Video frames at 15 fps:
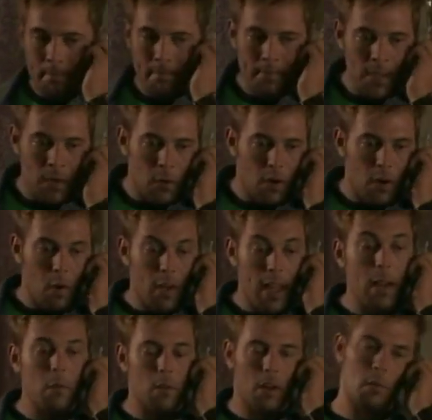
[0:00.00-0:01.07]
Yeah. Well,
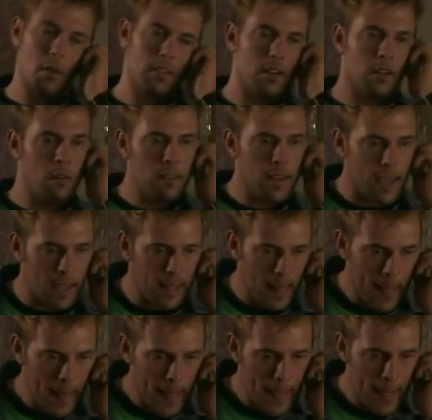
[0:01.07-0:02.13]
okay, well, I want you to go there.
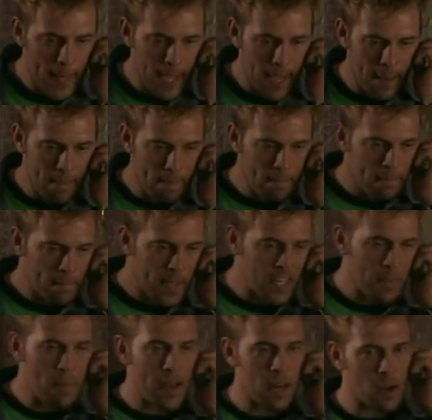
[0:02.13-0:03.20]
Yeah.
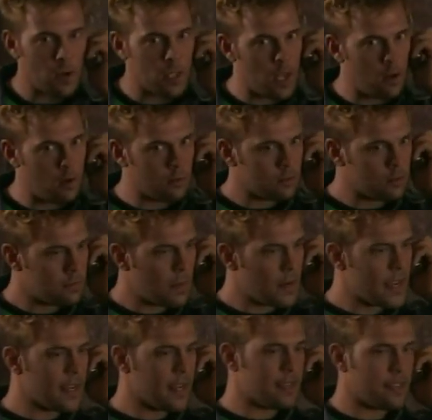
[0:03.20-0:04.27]
And you better go alone,
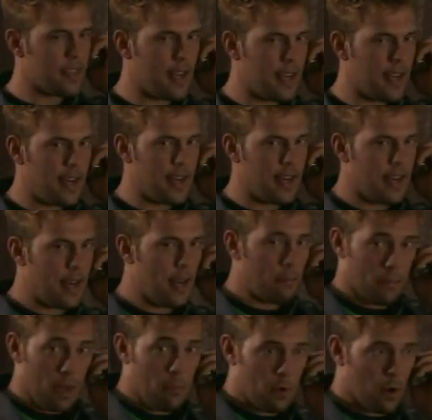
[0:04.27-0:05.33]
Murray, because
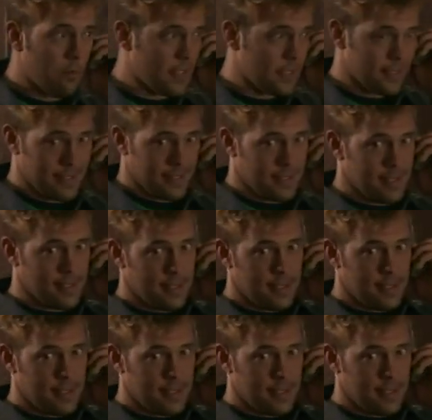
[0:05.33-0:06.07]
uh, I'm, I'm nervous.